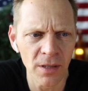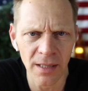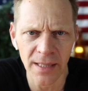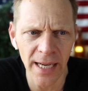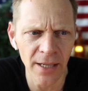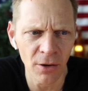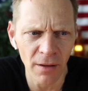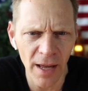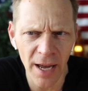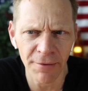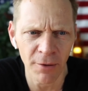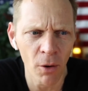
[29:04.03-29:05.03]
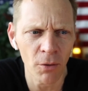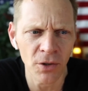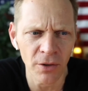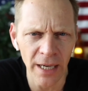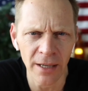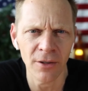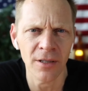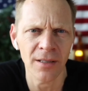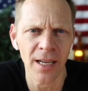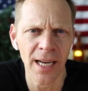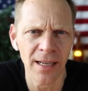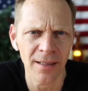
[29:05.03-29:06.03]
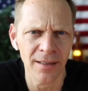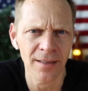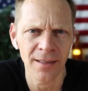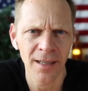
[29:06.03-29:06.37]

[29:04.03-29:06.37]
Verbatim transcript: a day in your life, and what was your inner state, and